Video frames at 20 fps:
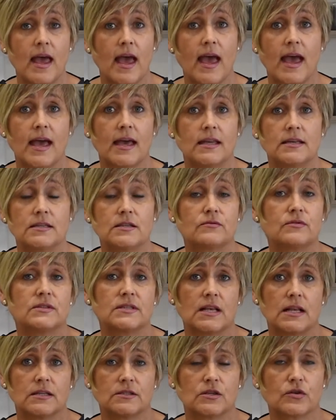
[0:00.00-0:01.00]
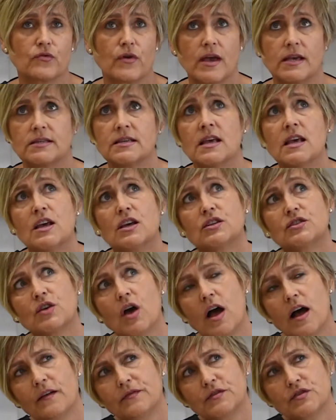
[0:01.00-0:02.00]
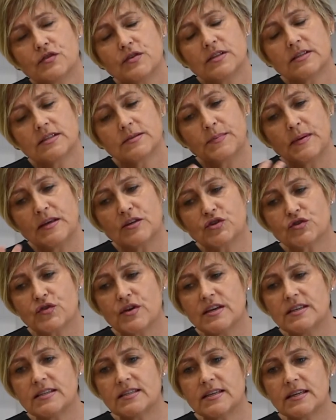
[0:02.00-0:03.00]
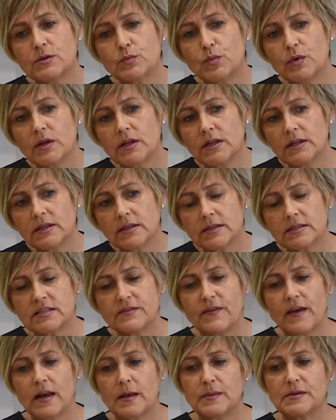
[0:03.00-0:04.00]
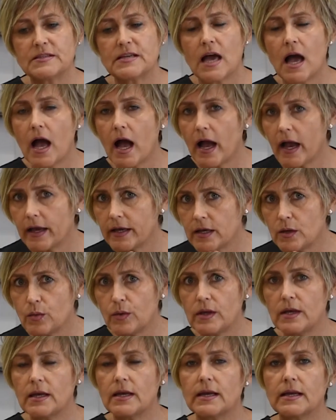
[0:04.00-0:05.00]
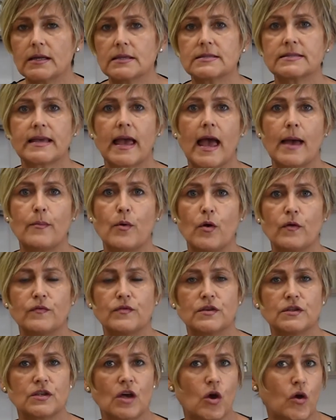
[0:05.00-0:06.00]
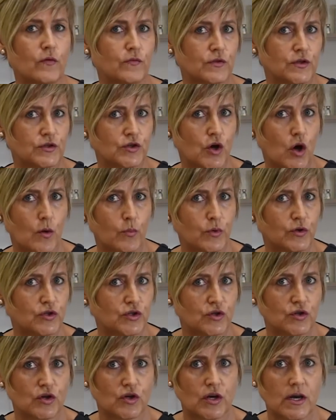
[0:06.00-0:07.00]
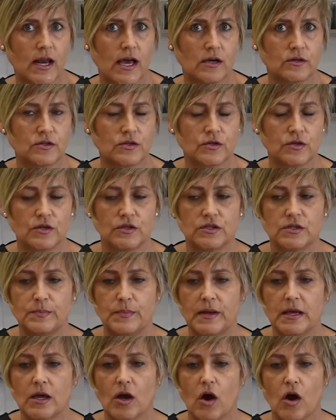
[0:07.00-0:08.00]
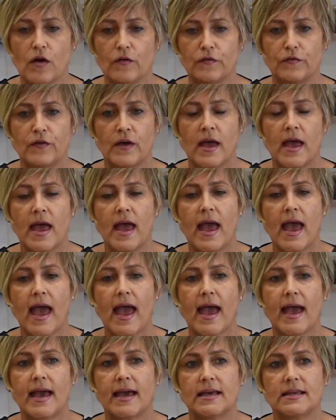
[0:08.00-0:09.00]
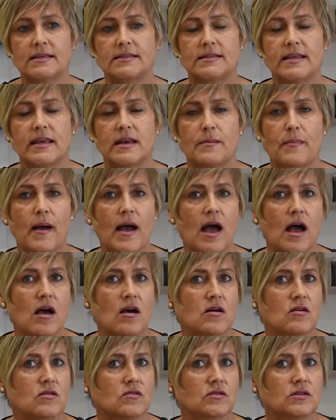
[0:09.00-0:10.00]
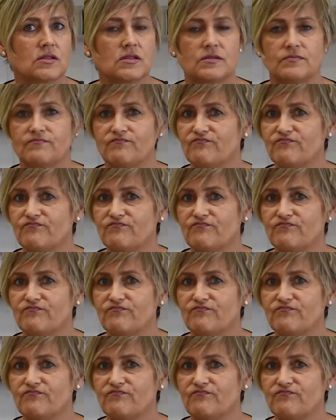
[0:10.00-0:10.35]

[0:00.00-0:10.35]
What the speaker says: And the results are great. So after it's been treated, it will develop a tiny weeny little scab over the top, which you're not allowed to pick off. And then about